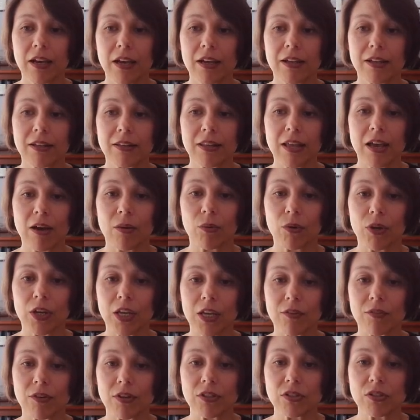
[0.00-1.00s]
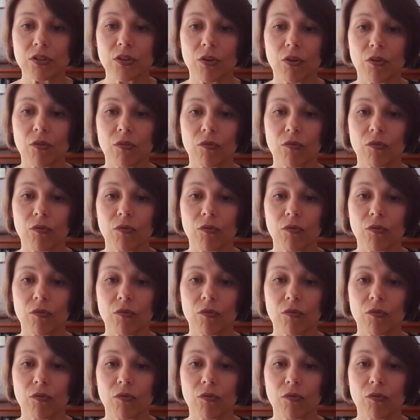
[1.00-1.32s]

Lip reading: and that will give us